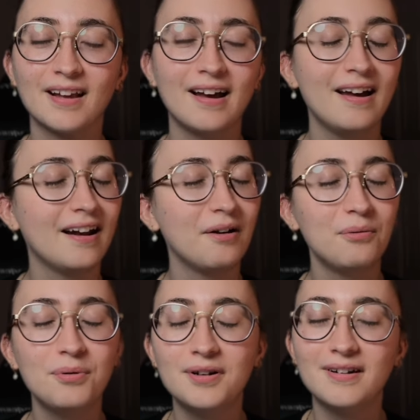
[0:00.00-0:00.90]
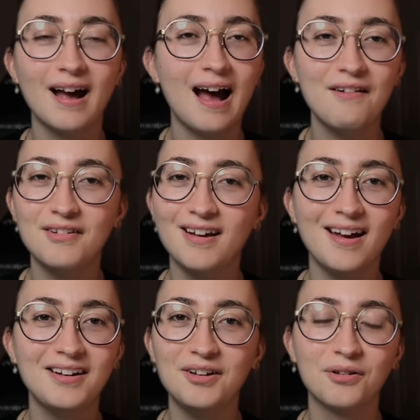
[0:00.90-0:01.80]
And I wouldn't have it
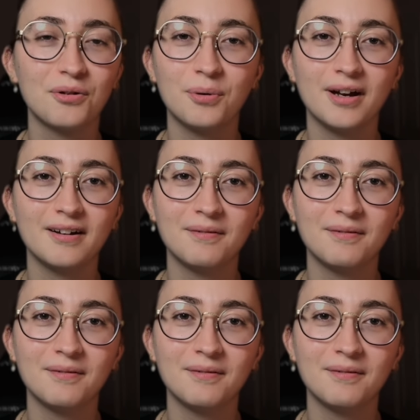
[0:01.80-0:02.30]
any other way.